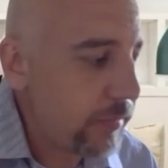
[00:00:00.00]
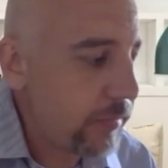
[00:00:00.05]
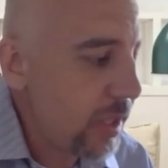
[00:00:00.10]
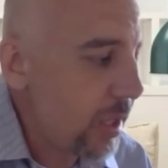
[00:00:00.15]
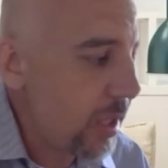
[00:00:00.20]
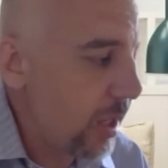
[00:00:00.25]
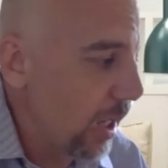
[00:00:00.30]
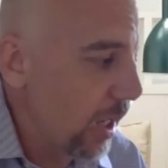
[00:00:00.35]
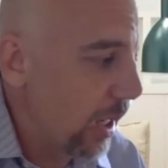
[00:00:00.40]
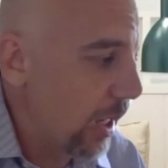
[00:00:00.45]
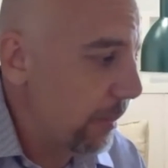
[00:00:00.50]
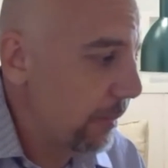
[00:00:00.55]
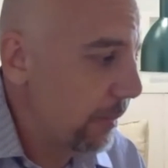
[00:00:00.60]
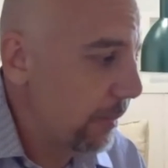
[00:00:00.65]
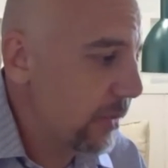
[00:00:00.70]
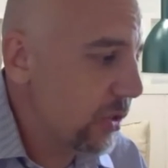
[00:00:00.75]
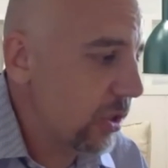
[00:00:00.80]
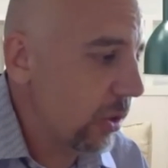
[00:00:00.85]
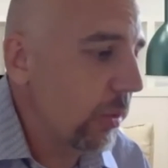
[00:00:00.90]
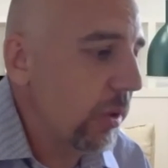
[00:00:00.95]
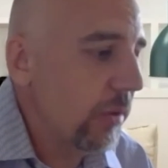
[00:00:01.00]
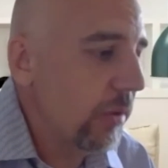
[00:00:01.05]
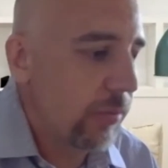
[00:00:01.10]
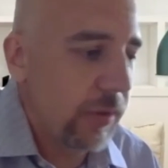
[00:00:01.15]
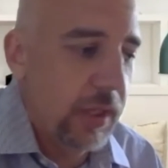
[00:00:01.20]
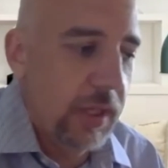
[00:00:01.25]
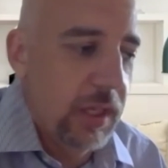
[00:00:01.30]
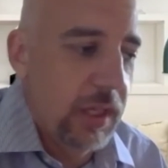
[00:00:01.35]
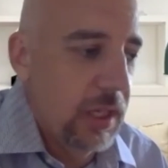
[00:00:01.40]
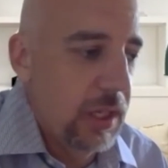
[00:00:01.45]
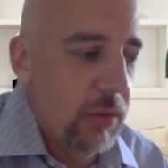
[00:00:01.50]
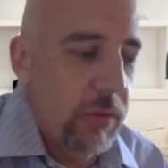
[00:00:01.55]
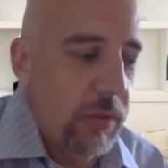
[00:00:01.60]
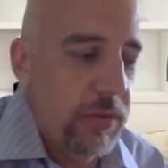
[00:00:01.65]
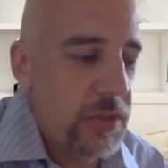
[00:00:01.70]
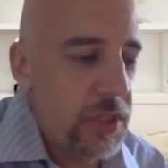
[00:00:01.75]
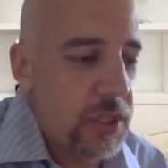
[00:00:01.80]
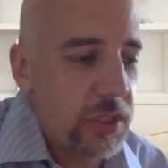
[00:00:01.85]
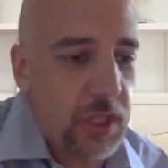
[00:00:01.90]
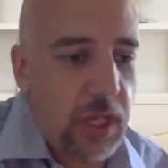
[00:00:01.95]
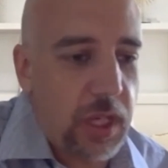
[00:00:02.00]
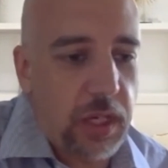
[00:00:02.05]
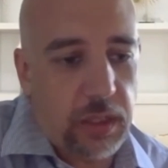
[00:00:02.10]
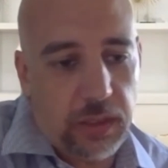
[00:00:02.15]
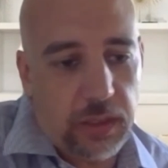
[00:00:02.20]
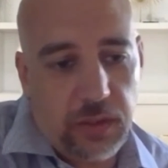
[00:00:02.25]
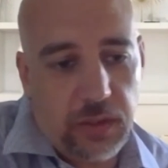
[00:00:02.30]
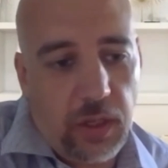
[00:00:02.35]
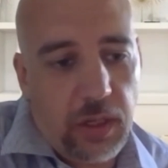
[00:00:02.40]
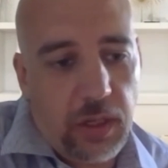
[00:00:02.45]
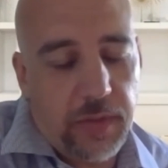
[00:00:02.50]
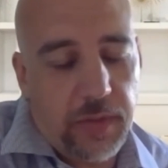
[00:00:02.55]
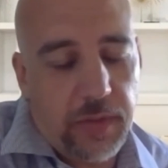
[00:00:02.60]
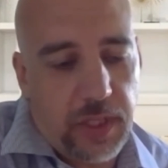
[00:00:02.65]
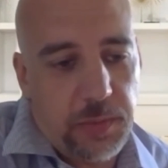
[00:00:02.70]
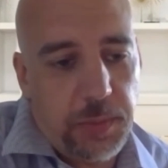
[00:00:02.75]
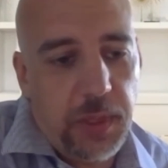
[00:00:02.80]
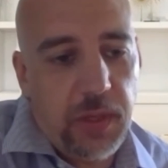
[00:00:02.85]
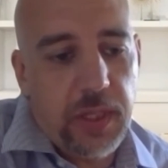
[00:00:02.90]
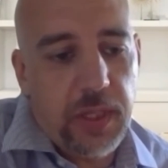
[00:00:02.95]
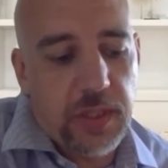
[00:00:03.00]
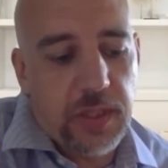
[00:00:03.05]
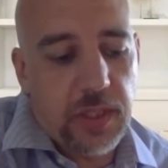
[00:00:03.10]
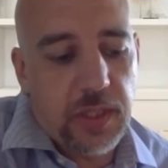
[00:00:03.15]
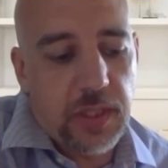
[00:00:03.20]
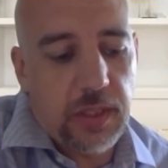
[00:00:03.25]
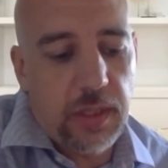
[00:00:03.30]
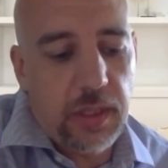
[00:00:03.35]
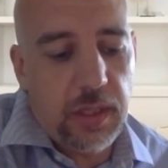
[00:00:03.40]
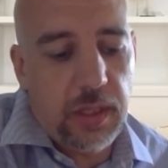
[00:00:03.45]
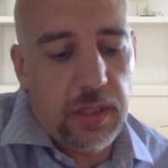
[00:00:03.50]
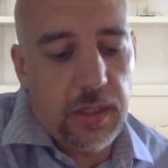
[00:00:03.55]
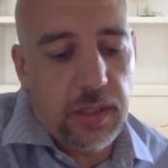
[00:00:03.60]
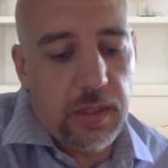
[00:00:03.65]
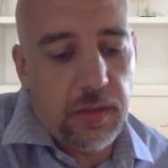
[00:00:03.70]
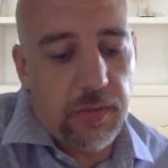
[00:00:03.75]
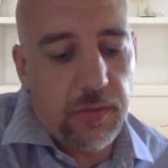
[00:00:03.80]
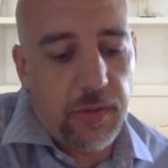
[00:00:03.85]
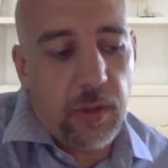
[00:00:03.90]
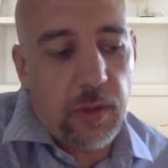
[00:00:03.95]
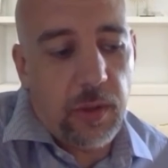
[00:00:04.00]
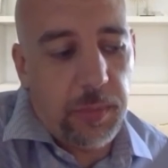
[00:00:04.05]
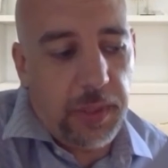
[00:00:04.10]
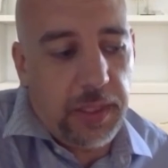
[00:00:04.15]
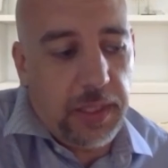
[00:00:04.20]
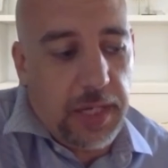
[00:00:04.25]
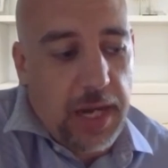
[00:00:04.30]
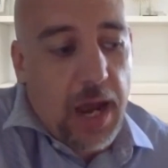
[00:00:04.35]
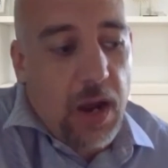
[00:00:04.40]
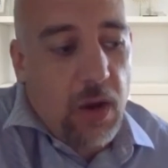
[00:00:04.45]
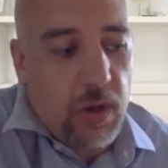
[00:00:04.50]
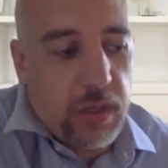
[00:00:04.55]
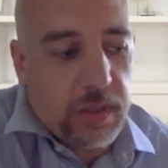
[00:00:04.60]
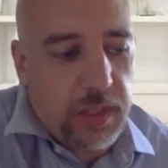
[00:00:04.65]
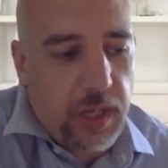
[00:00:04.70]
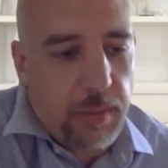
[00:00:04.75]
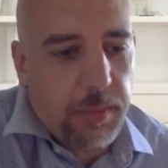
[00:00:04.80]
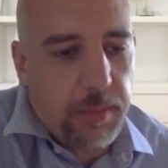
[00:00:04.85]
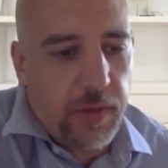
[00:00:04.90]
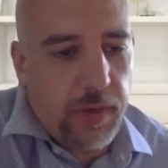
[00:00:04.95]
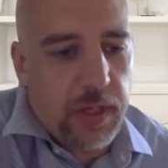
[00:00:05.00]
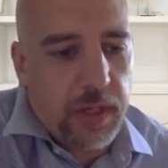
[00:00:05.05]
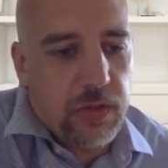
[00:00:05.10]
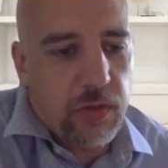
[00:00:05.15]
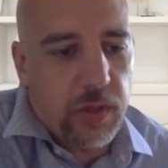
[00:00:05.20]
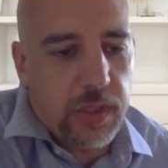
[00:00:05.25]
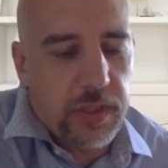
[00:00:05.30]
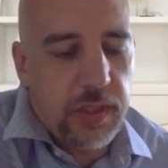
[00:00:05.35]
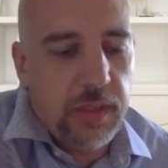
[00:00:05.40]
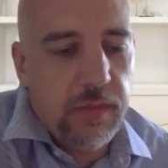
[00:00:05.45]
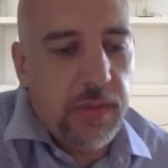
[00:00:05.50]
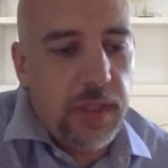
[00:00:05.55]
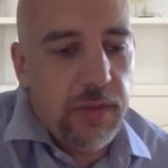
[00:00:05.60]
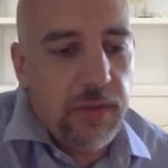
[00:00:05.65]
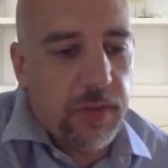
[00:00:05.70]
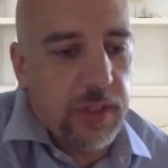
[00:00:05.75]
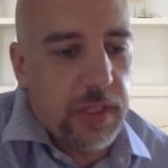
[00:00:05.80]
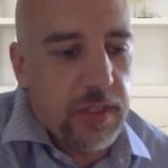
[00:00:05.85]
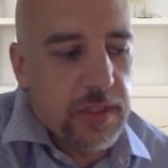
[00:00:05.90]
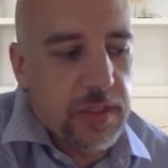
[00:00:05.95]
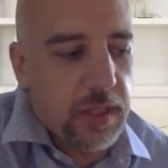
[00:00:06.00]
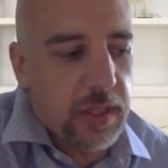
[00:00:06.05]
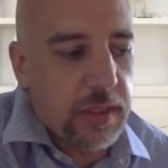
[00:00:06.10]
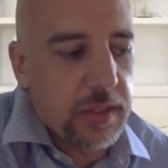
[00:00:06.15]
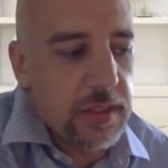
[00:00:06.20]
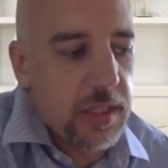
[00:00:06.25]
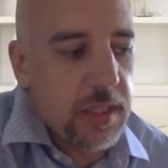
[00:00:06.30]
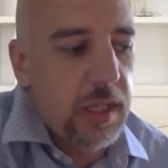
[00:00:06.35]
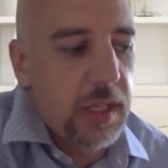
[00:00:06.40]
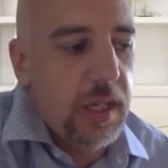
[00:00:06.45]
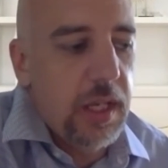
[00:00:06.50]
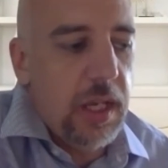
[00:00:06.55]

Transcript: So we've just got a ton of experience in developing now on top of Android TV for these things.